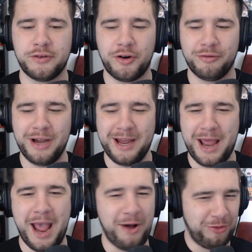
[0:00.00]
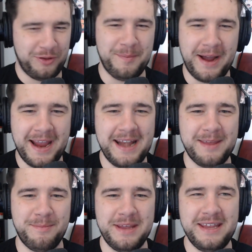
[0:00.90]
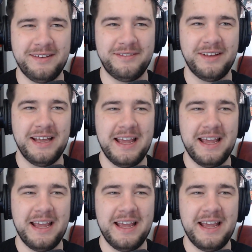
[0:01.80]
are not healthy by any means.